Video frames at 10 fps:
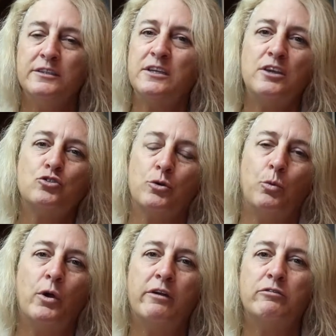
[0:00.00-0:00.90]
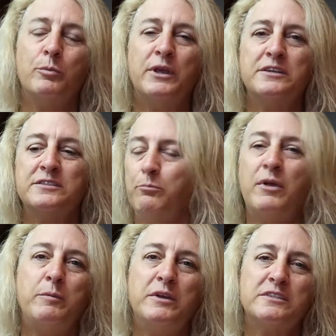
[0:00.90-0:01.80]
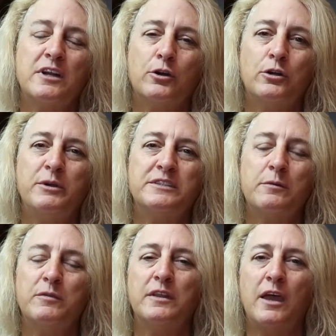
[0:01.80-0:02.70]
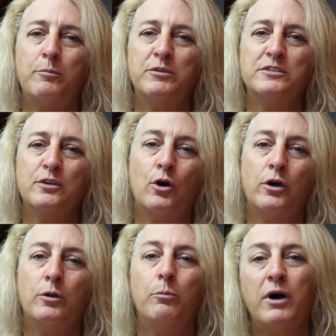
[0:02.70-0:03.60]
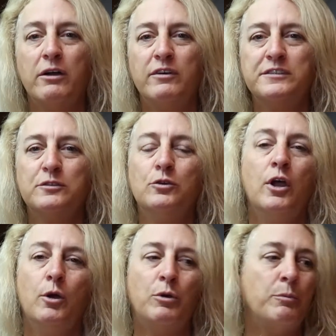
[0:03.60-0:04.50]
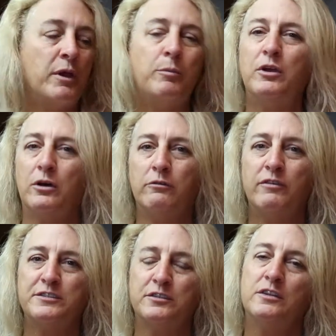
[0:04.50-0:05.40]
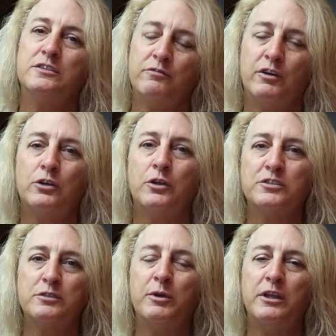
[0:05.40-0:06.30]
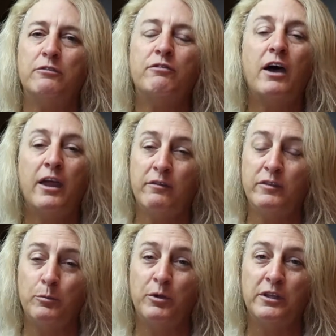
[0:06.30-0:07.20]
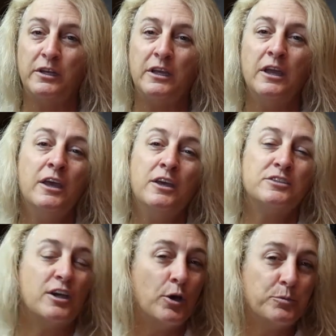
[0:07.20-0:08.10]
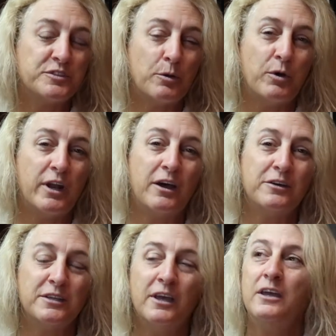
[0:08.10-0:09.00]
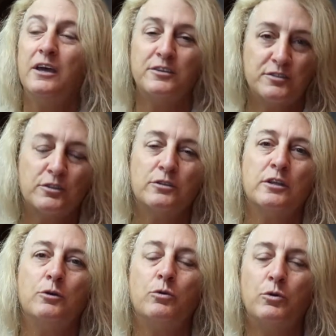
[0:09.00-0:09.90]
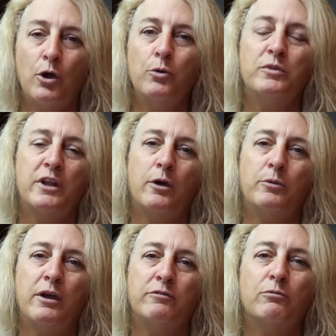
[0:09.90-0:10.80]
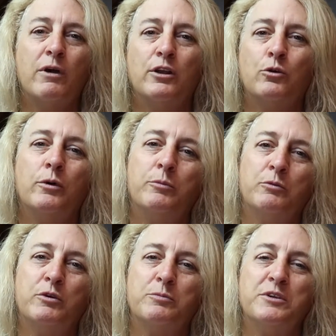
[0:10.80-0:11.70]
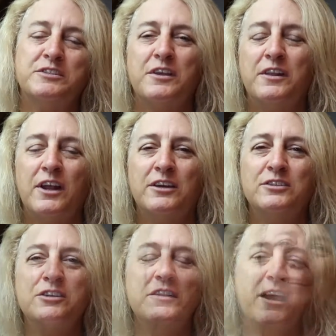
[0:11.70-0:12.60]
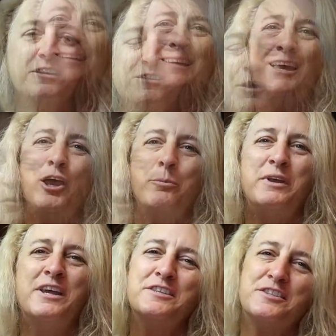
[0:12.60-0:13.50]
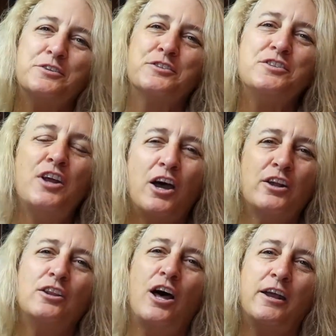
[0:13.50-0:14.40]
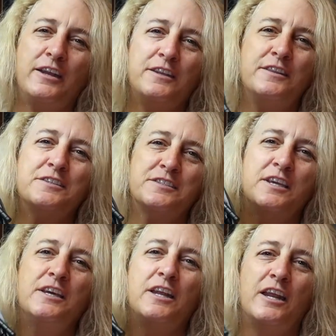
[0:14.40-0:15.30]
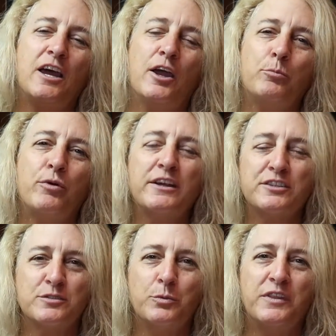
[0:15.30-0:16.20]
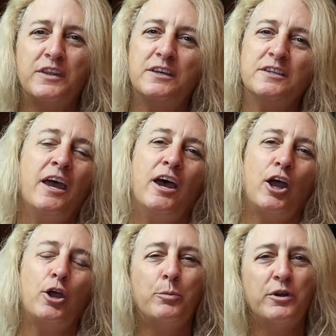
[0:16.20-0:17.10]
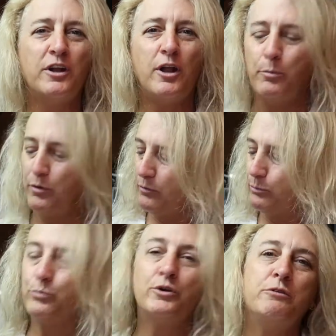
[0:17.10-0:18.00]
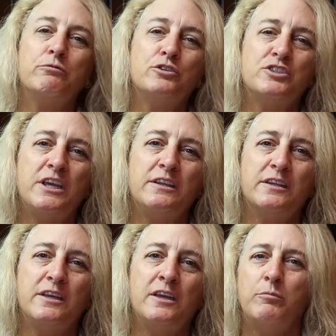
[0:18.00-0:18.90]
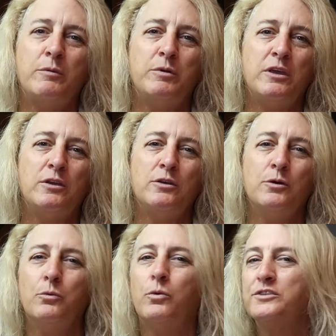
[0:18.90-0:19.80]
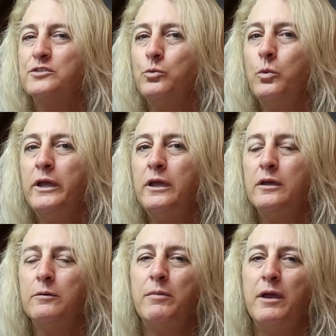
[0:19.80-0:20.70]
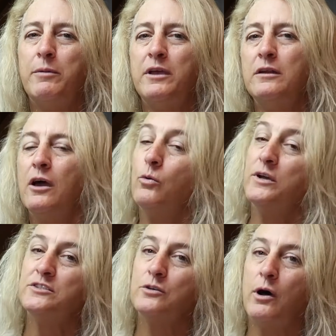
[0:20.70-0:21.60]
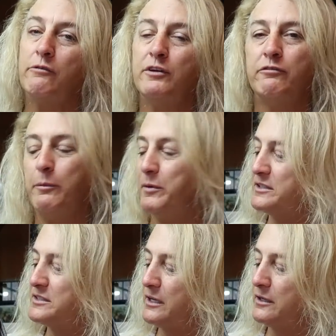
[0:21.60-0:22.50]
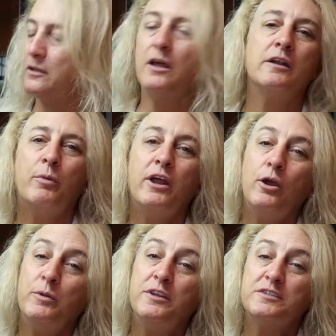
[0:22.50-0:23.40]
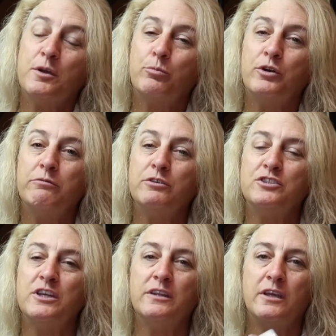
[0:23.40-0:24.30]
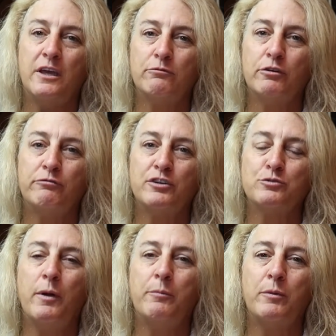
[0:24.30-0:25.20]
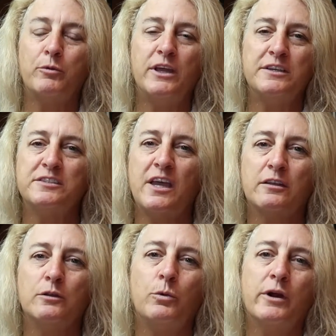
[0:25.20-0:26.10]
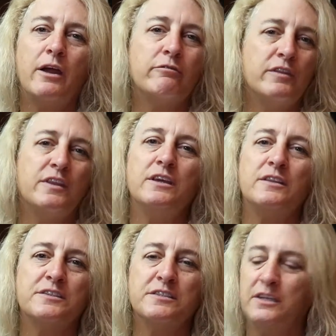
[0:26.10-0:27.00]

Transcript: day trip, whatever, because maybe it's not going to be something that happens on my vessel, but maybe on a vessel that's very close to me. And if I have the ability to help someone out, I certainly would hope that I would have the right equipment with me so that I could do that. Because there's not a lot in this kit, and I practice with it, I open it up pretty routinely, maybe once a week, maybe not quite so often if I'm not sailing a lot, but I open this up pretty routinely and refresh my memory exactly where everything in this